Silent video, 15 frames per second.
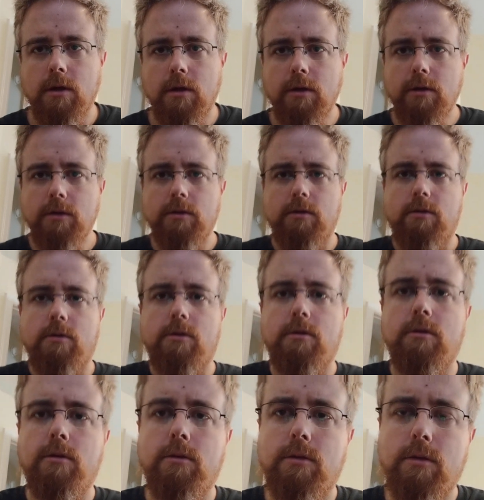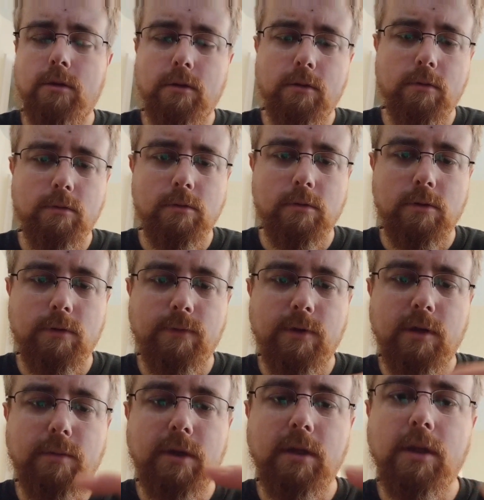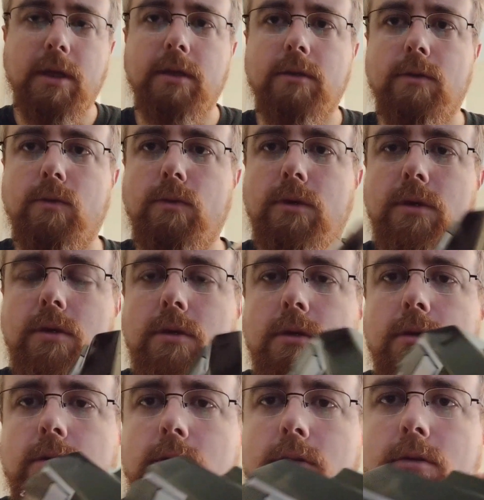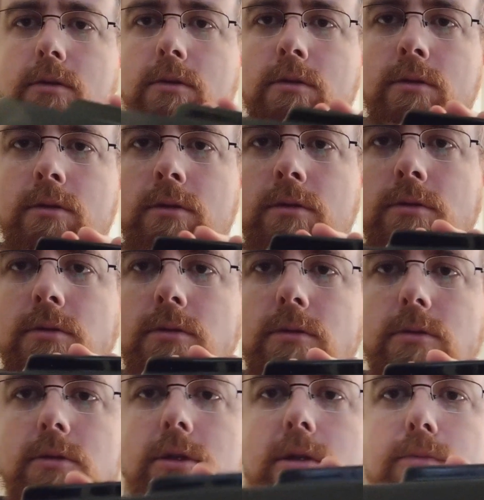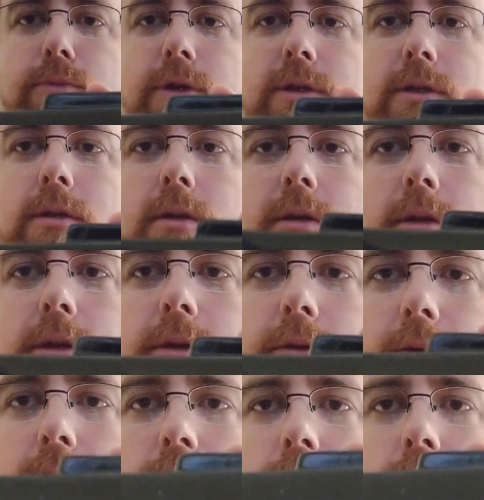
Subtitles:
Alright, so got my last one just pressed on there.